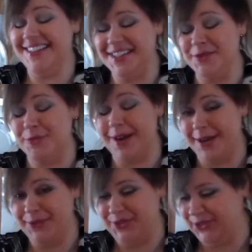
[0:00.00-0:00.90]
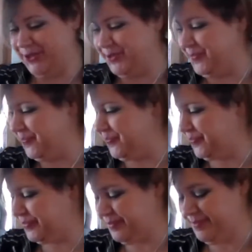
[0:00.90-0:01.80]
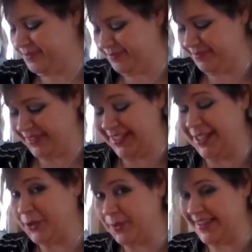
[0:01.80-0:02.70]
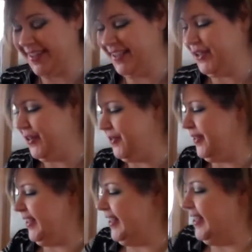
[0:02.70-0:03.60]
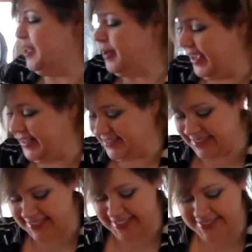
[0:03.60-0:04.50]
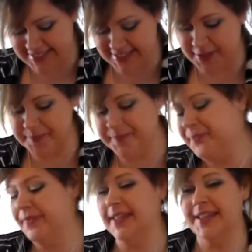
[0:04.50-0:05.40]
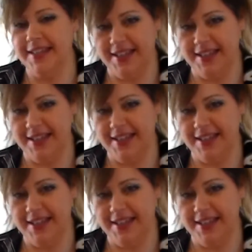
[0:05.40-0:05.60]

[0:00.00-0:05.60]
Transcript: this is round 2, and away they go. I did get some